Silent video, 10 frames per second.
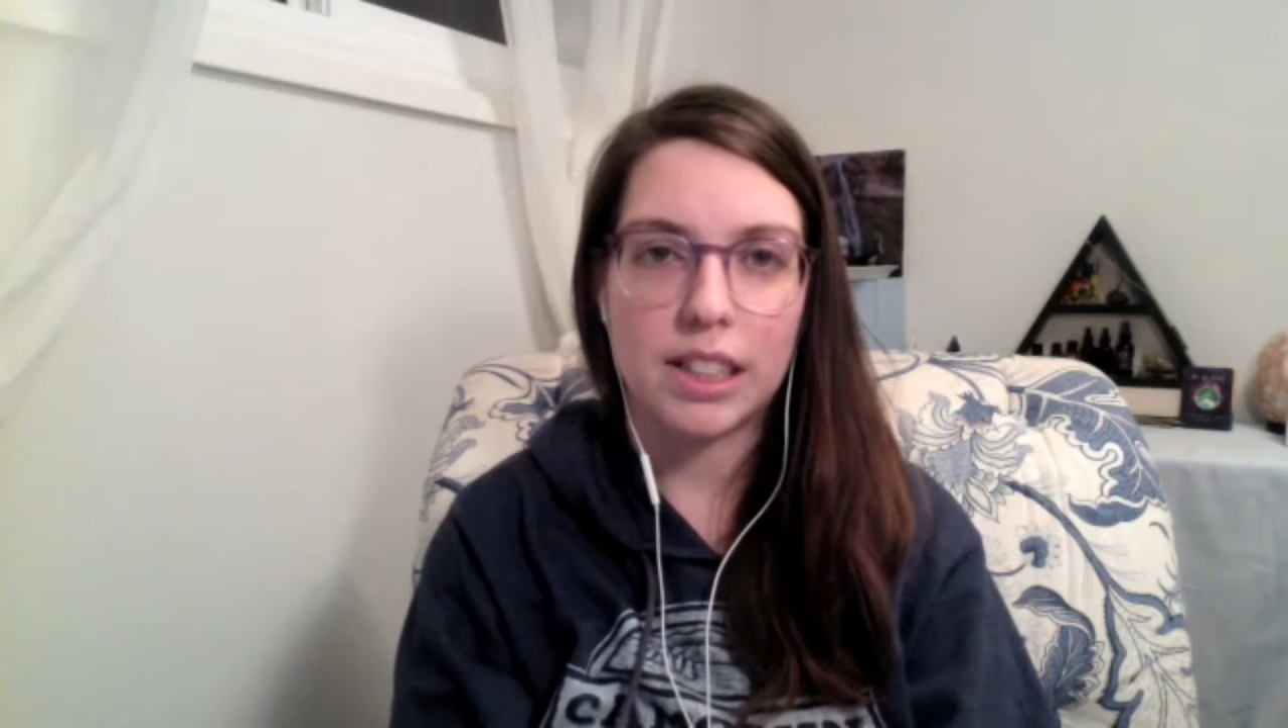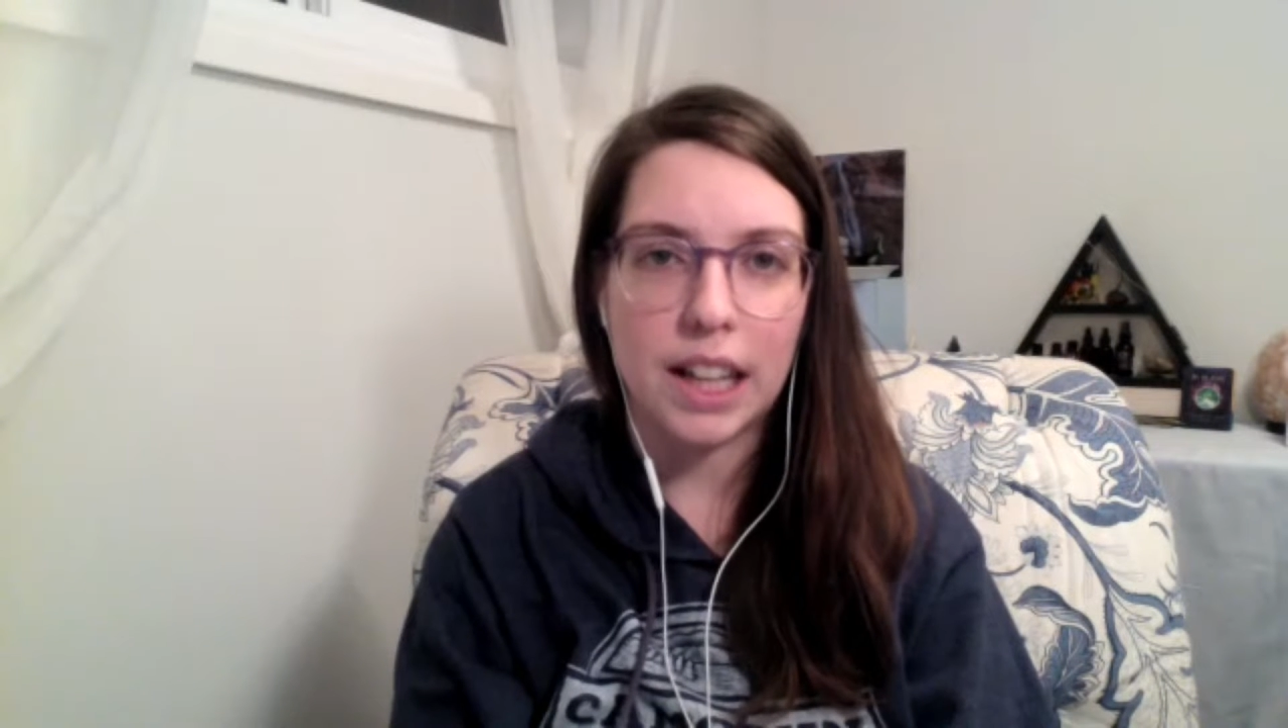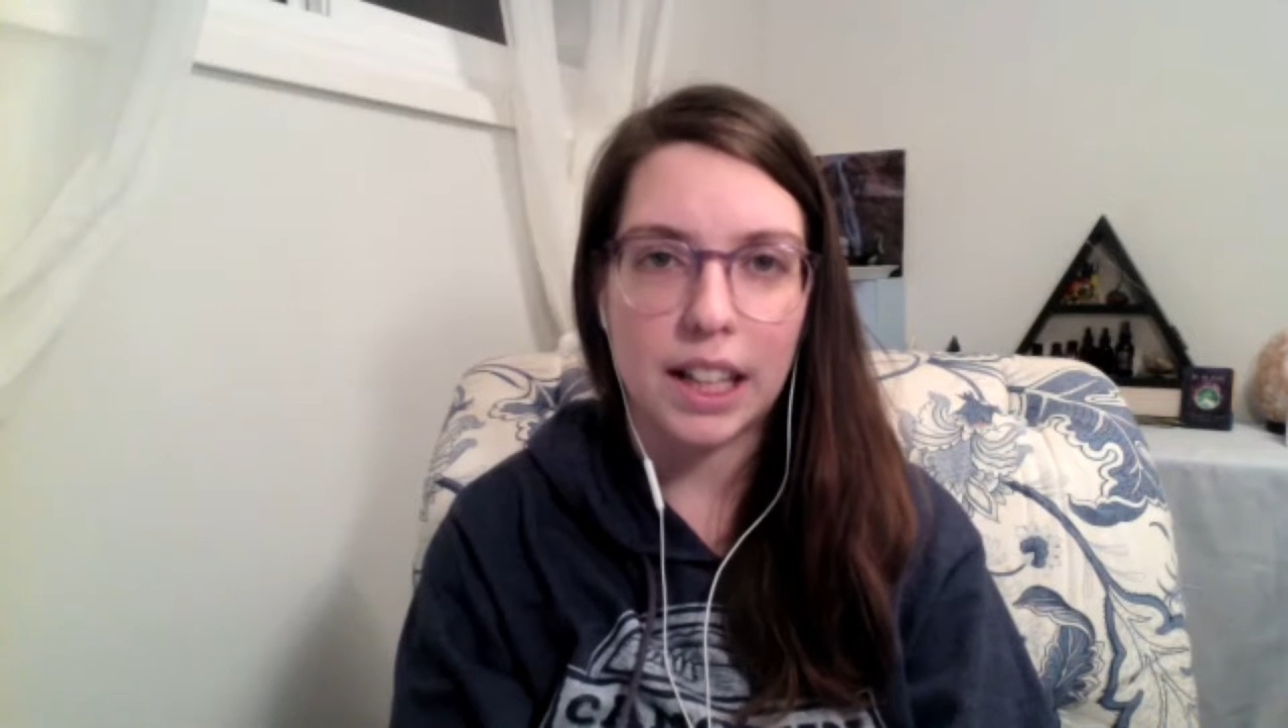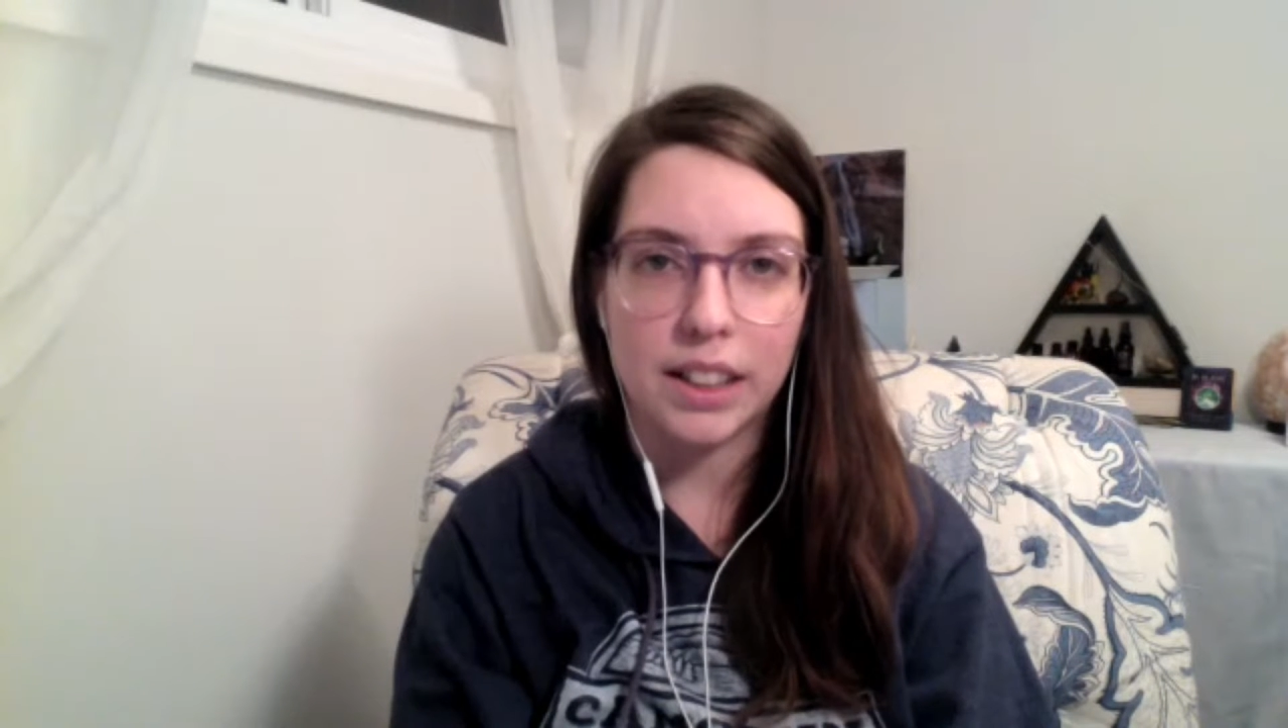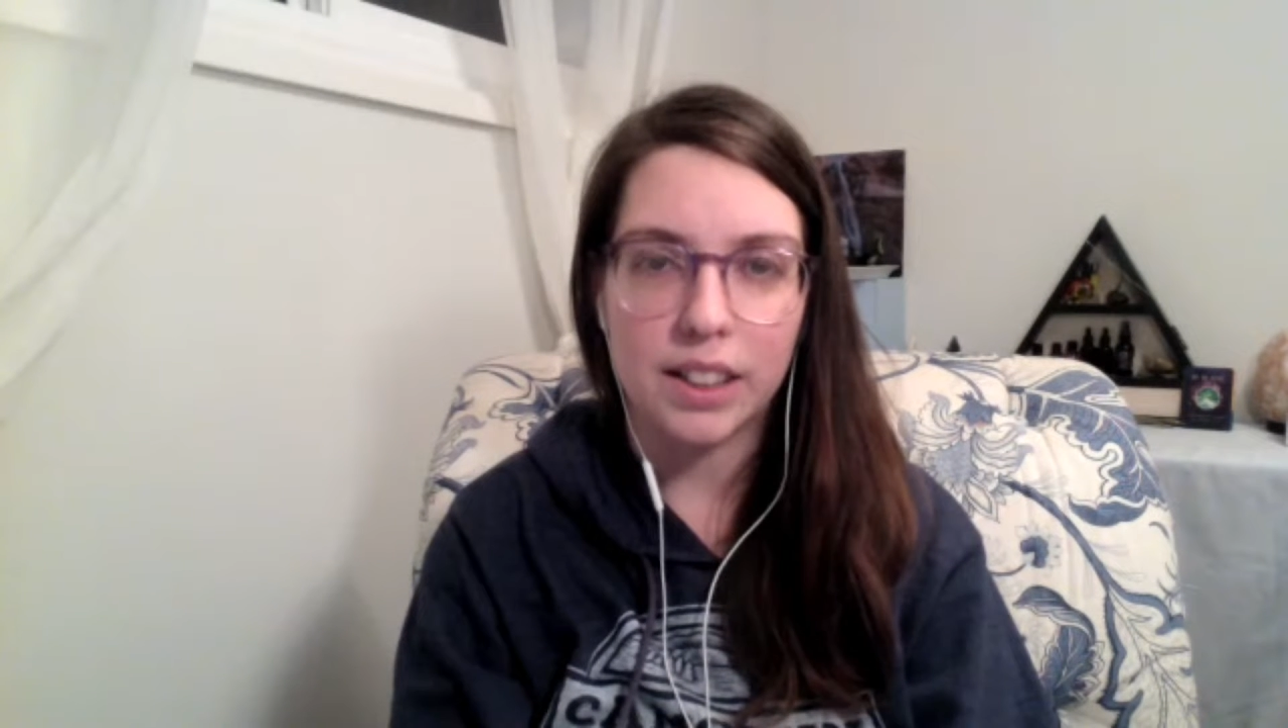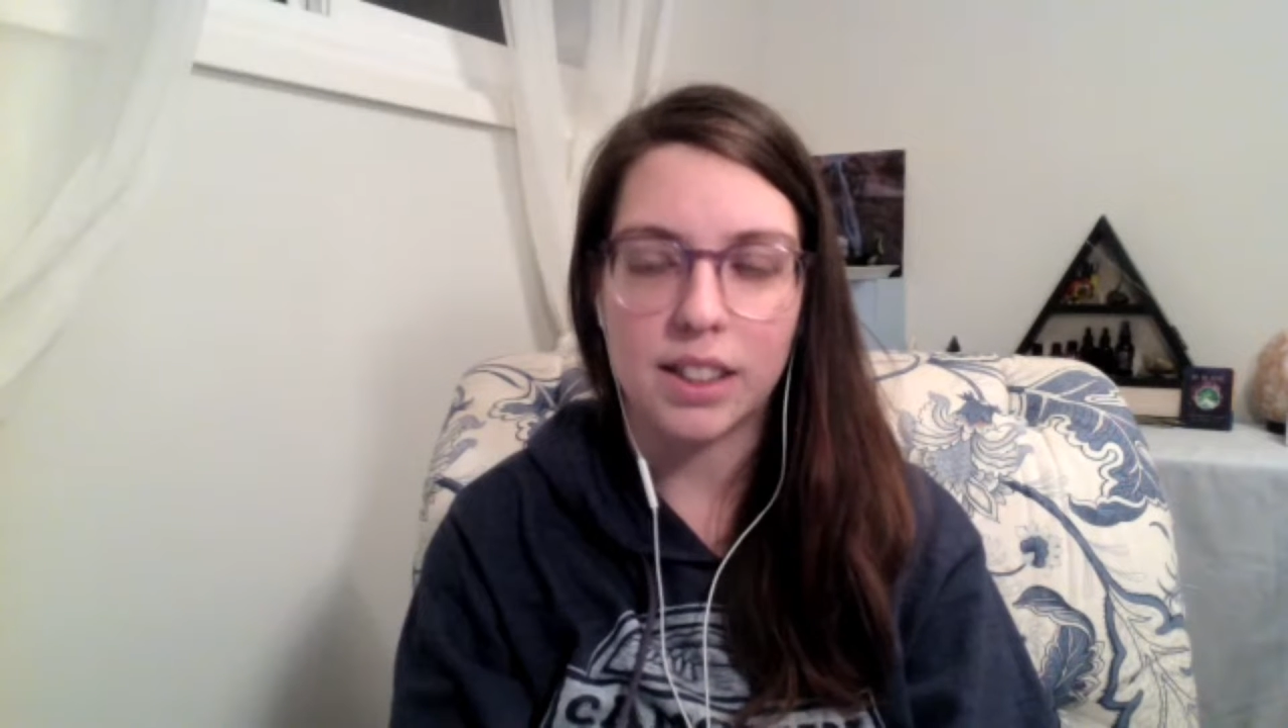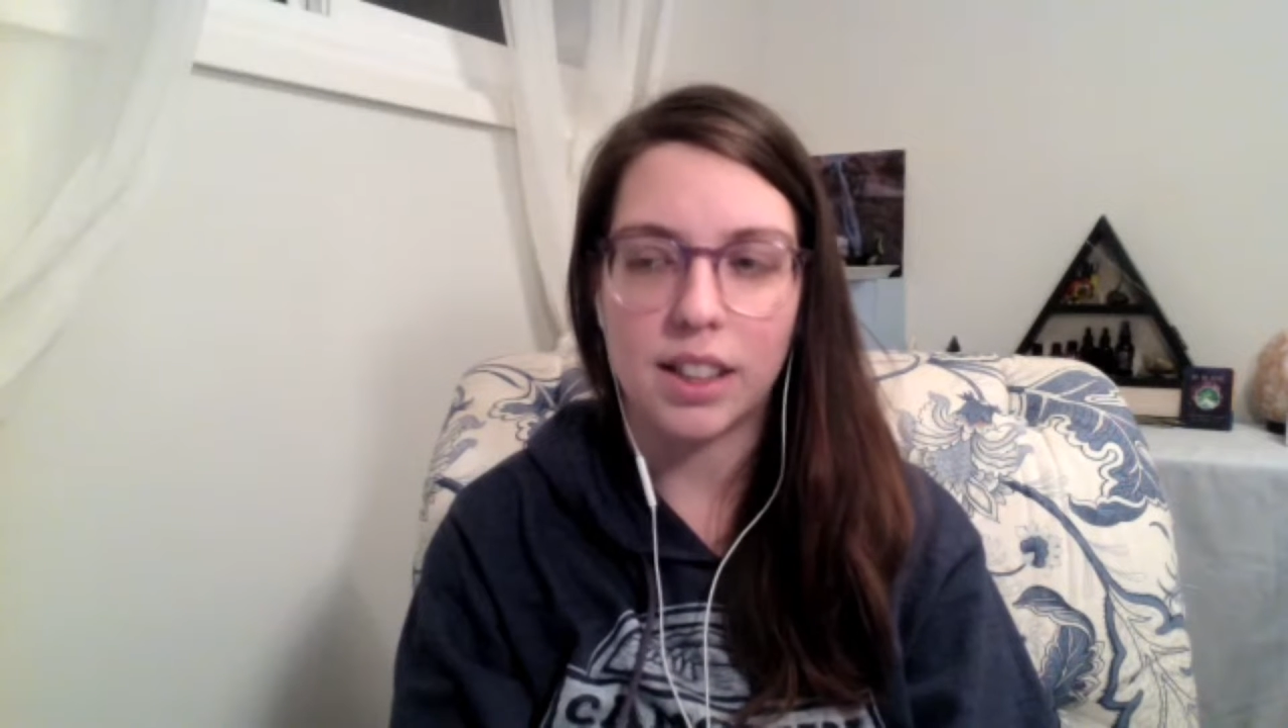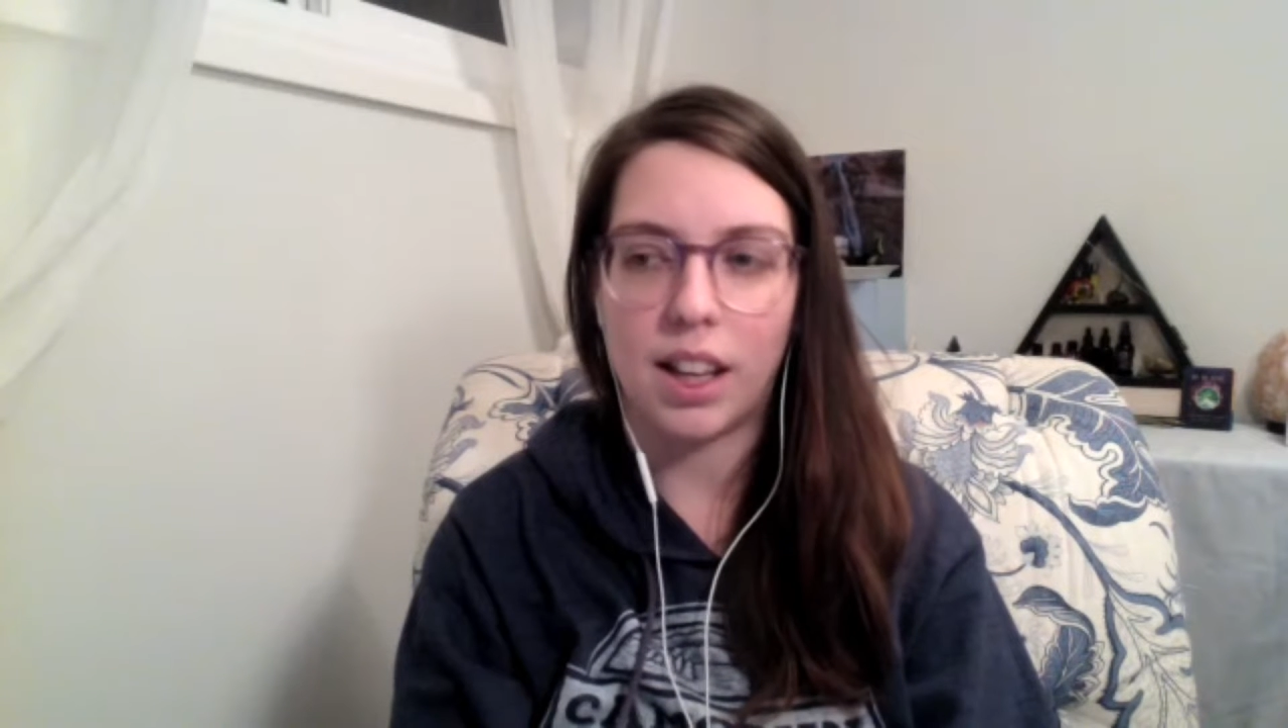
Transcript: days,